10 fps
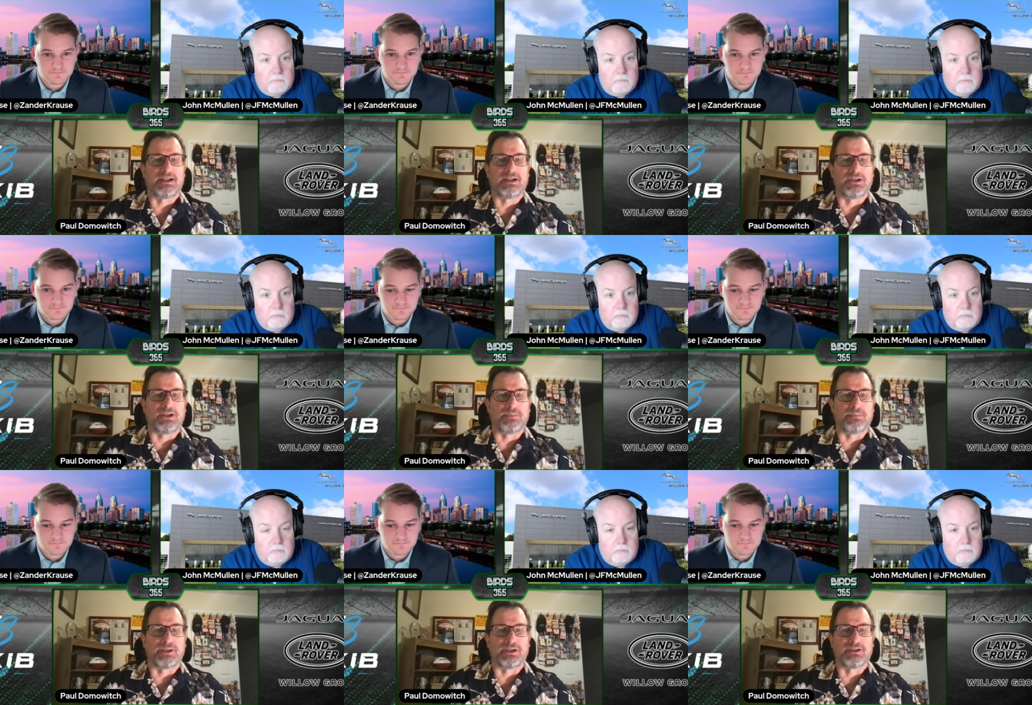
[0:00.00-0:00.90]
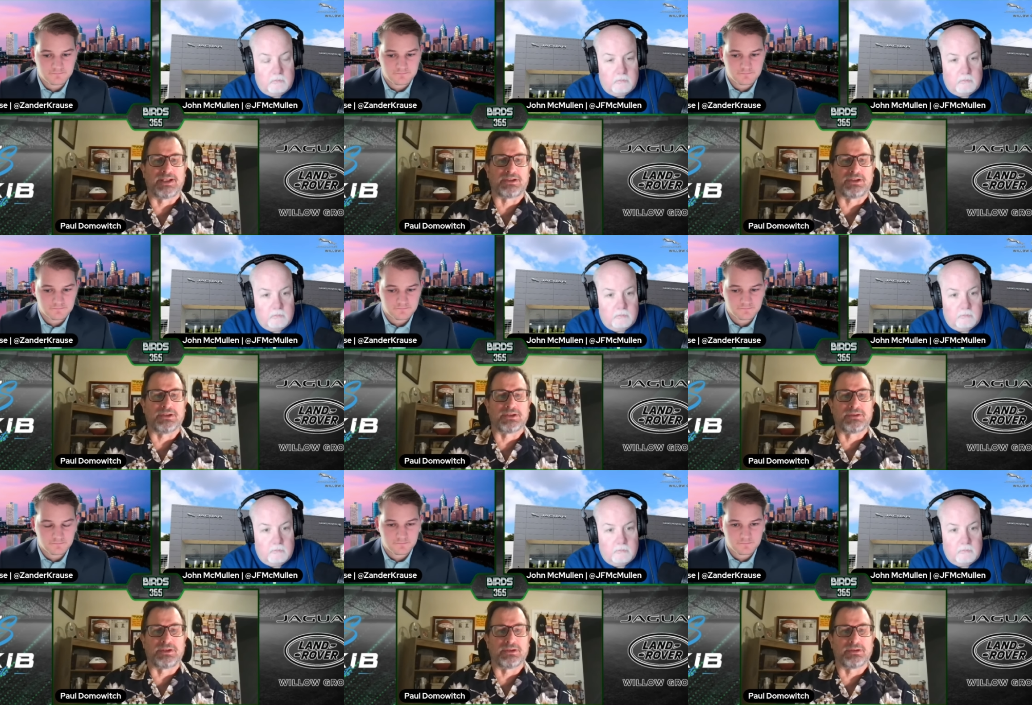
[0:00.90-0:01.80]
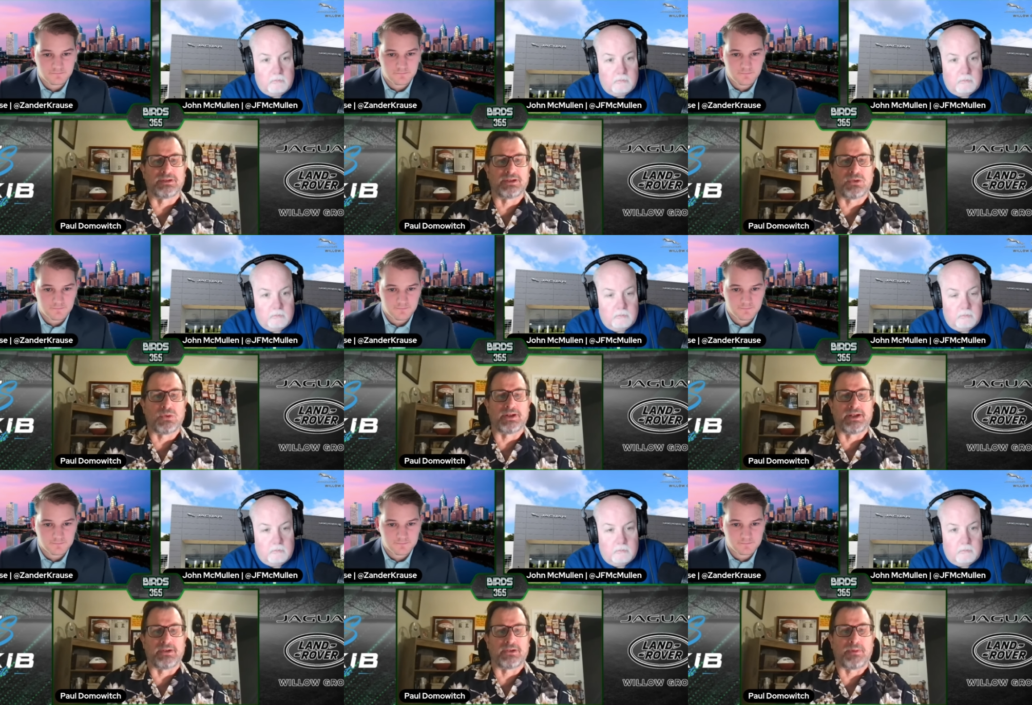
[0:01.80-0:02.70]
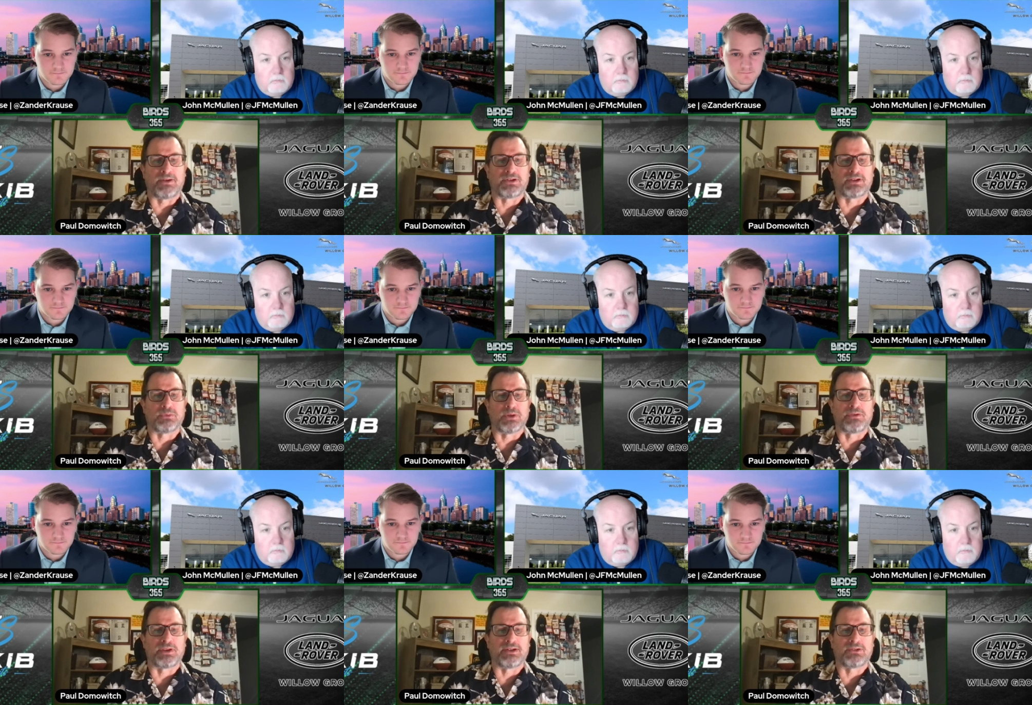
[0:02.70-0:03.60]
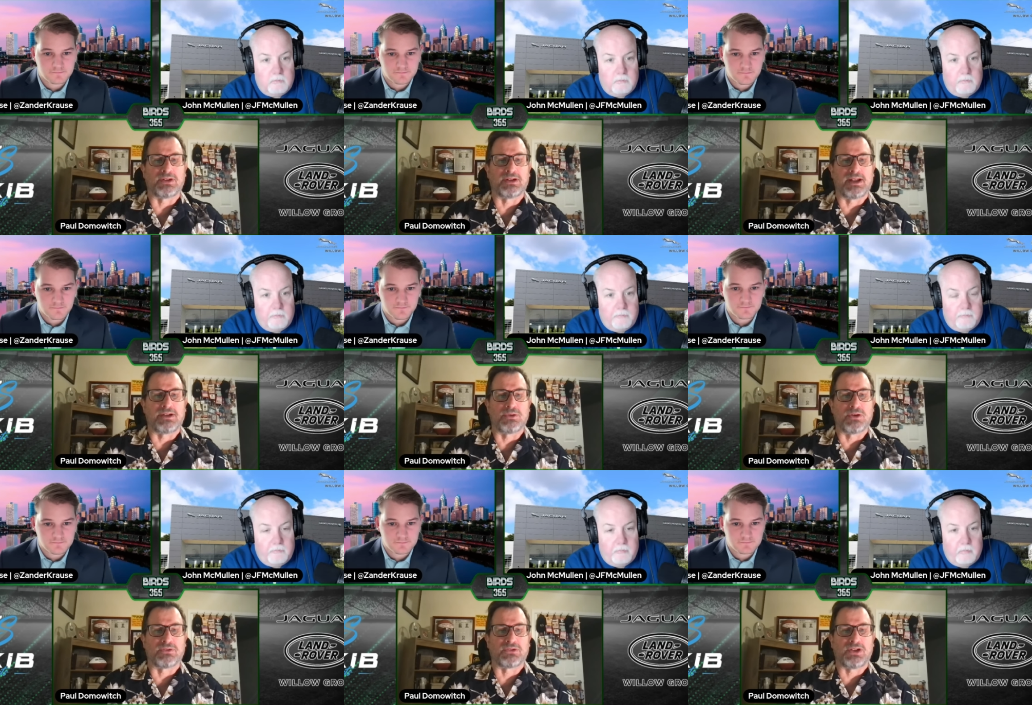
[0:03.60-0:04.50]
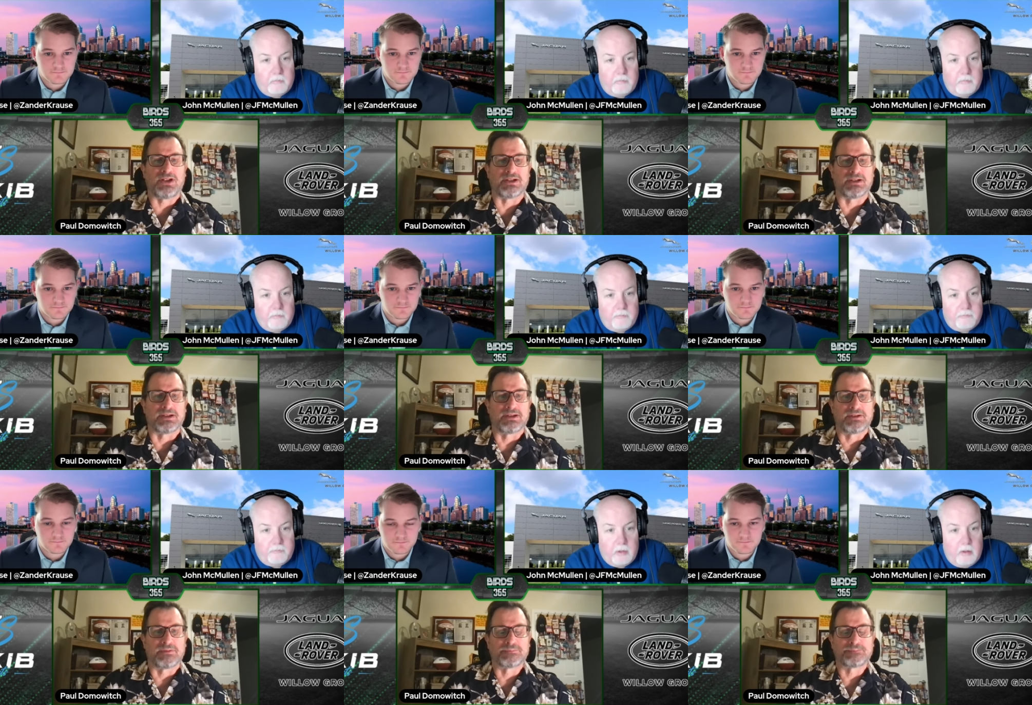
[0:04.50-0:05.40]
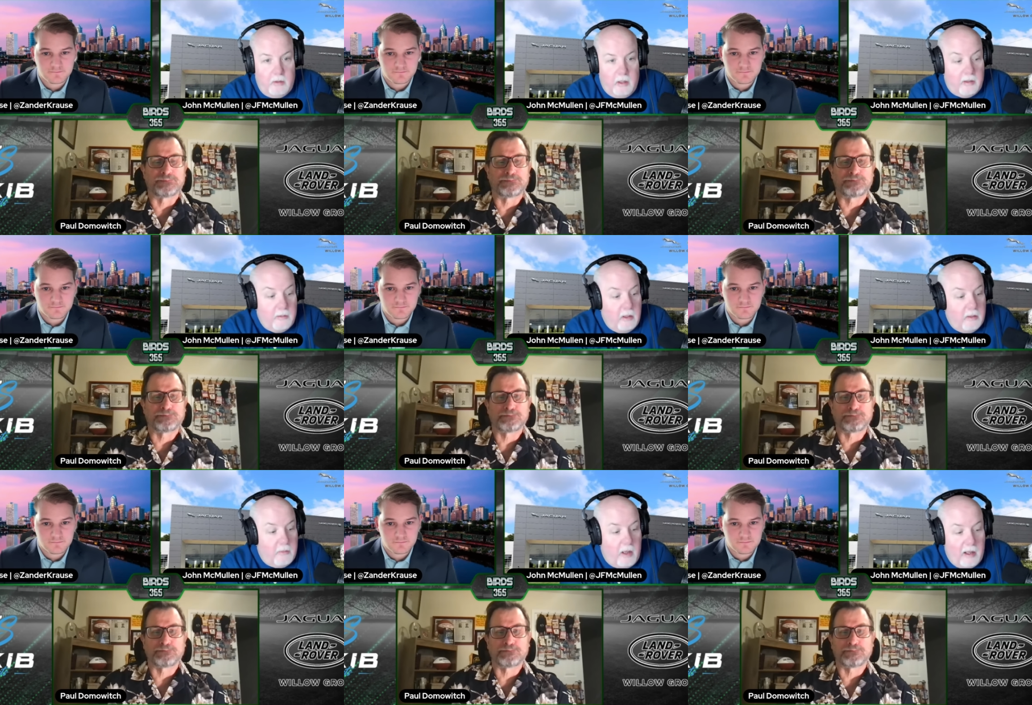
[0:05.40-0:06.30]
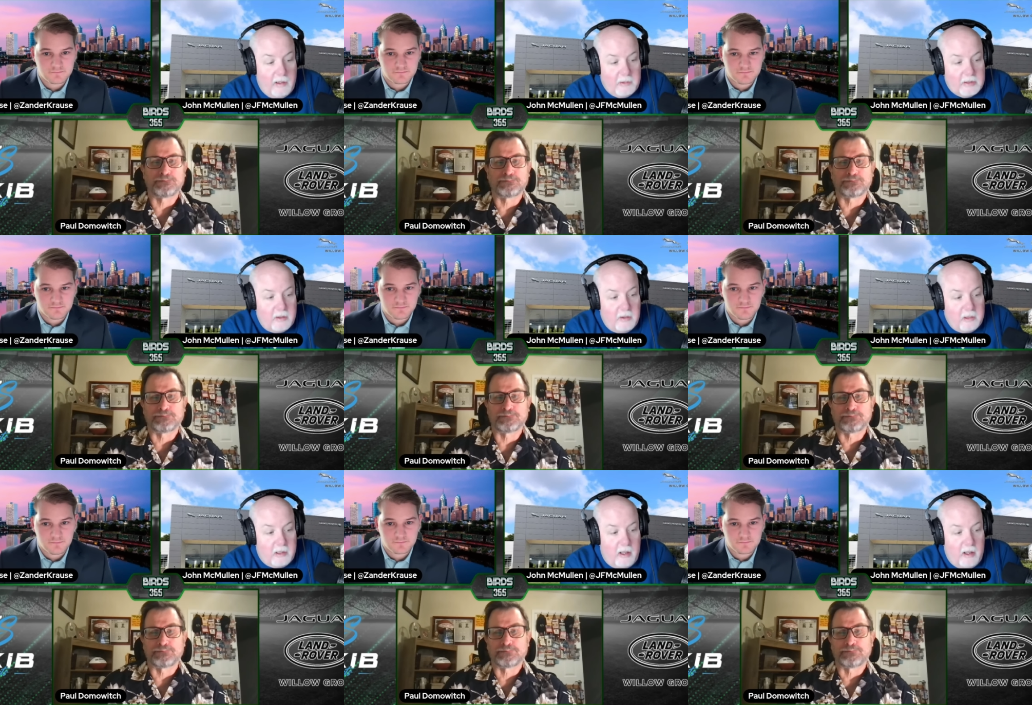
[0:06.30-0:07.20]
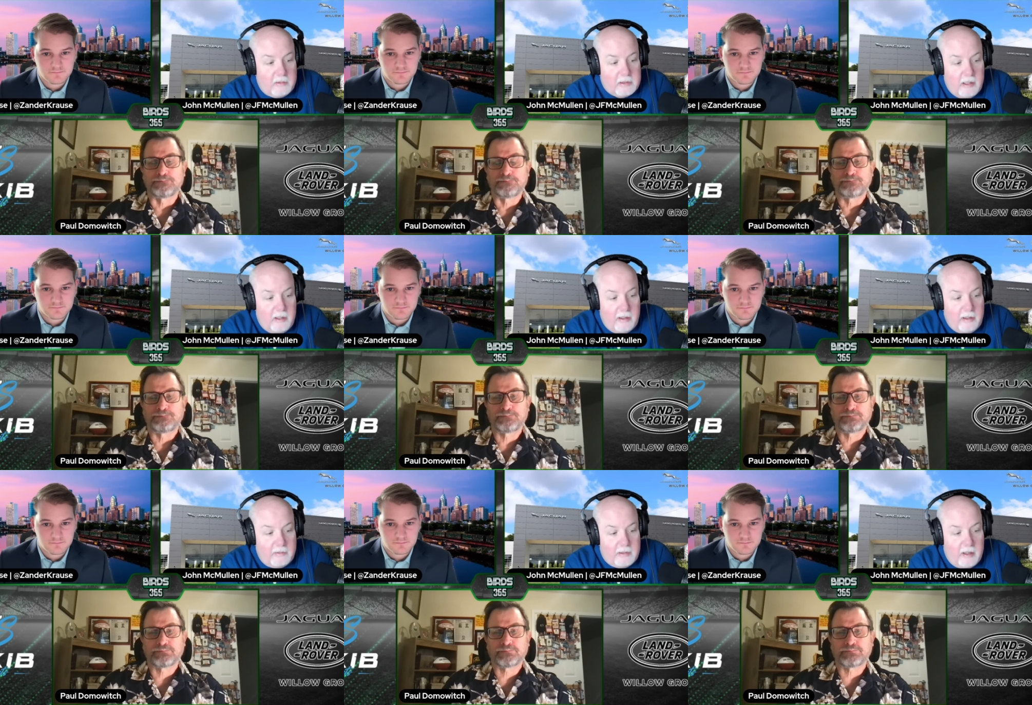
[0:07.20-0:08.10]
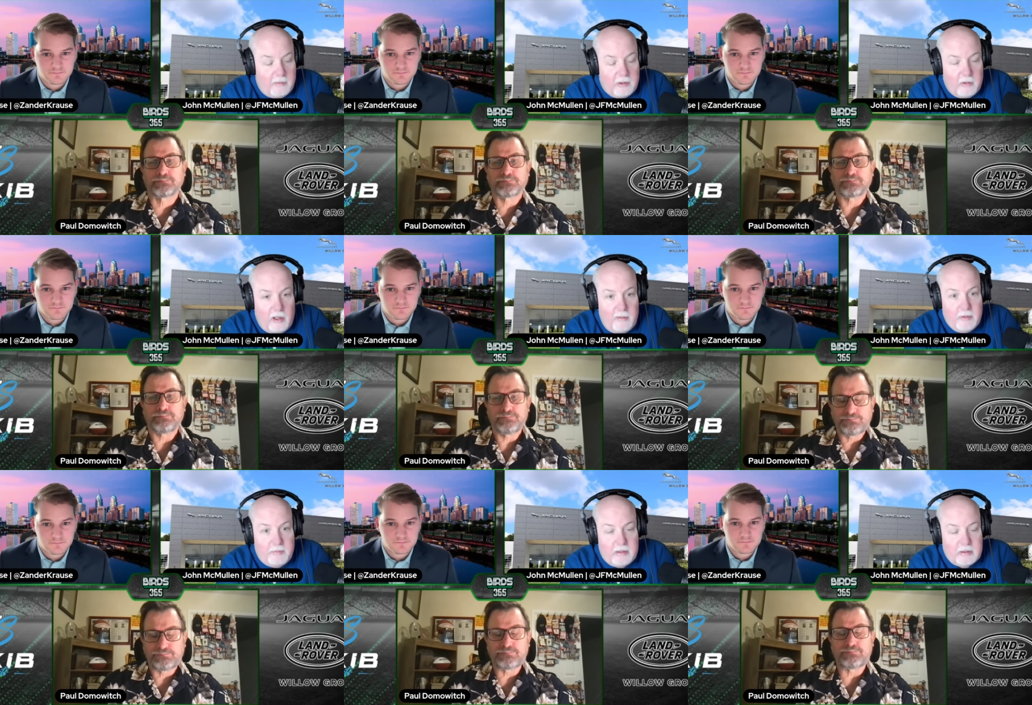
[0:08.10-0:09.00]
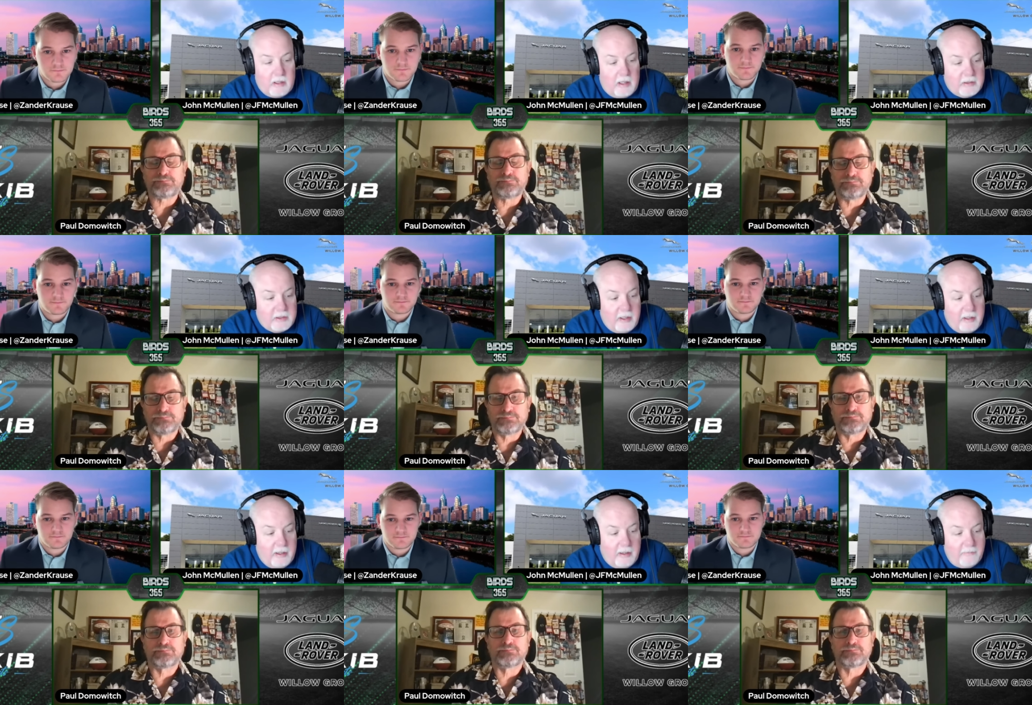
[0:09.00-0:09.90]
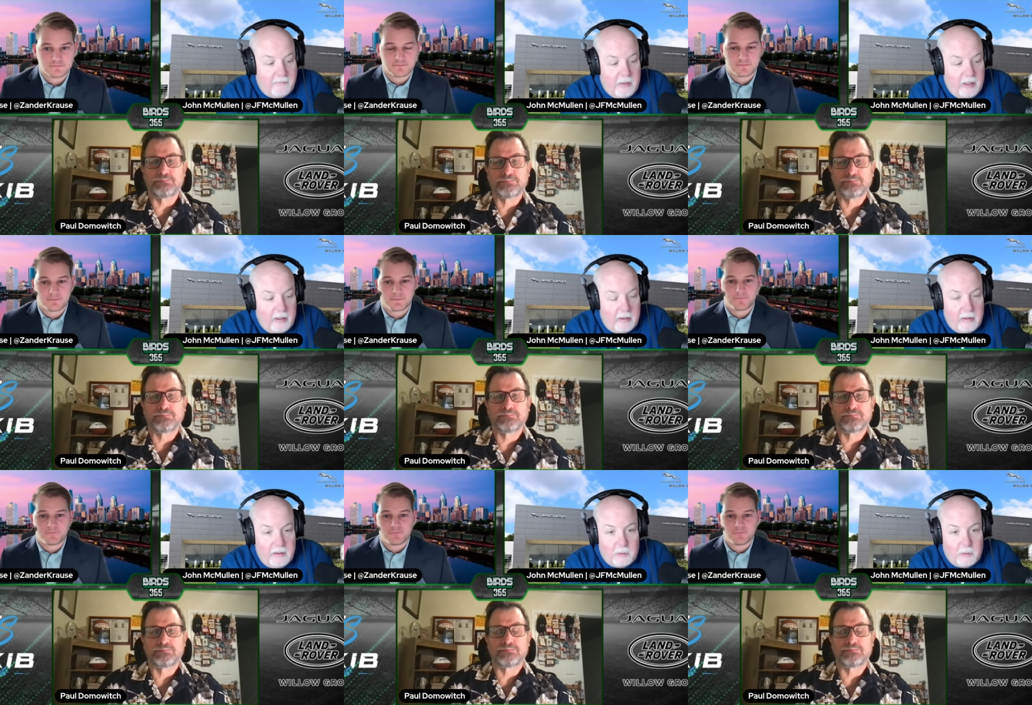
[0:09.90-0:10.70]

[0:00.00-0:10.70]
Speaker 1: you know, but you let your your coordinators basically run things and and you oversee it.
Speaker 2: Yeah. I always go to Kyle Shanahan, Damo. I'm the biggest Kyle Shanahan fan in the